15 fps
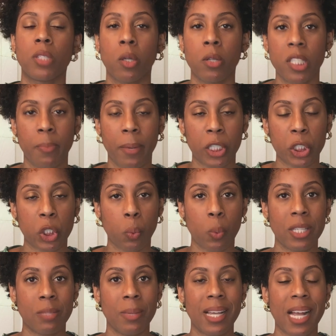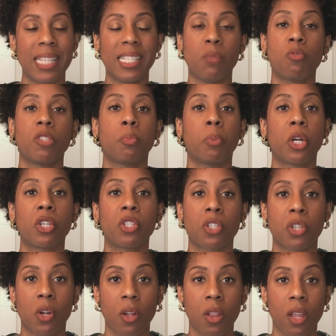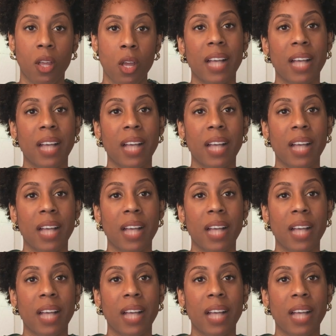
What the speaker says: so special, was because it was personal.